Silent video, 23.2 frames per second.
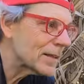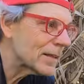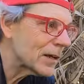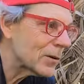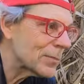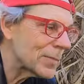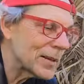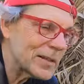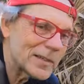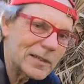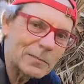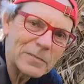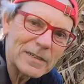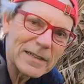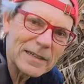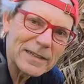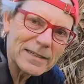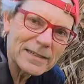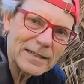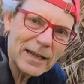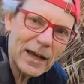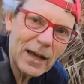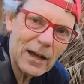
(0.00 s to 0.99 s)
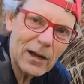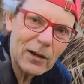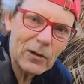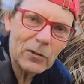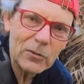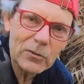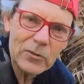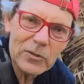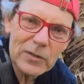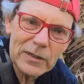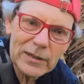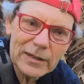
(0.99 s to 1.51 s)
There'll be some
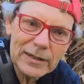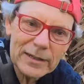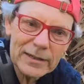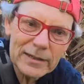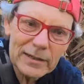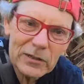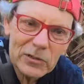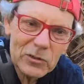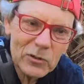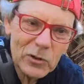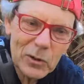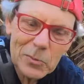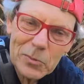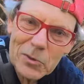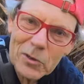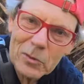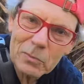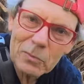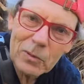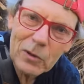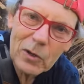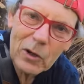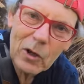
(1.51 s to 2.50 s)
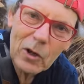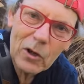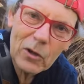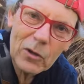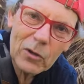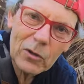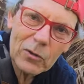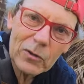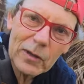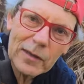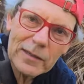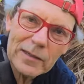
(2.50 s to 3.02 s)
details in the description
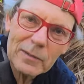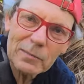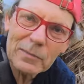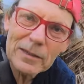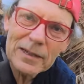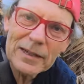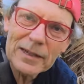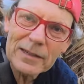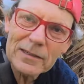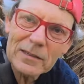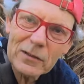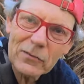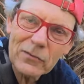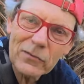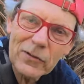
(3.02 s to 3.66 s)
below and some links,